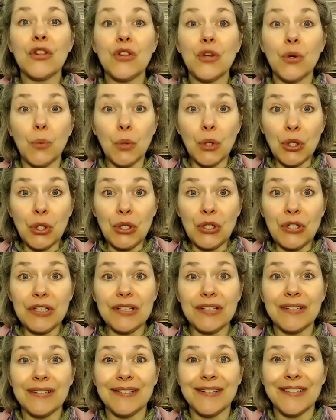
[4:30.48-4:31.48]
The
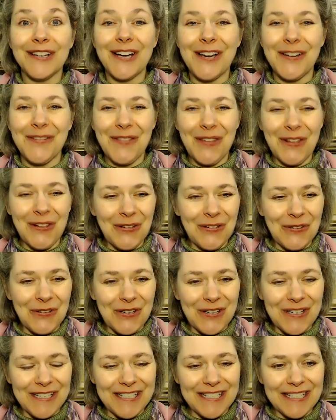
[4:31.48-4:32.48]
word of the
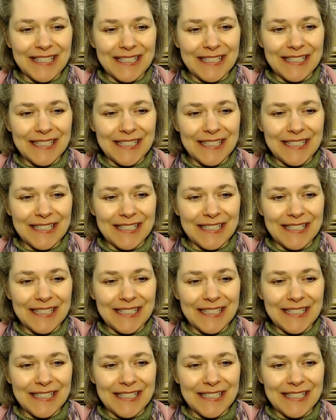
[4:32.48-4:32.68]
Lord.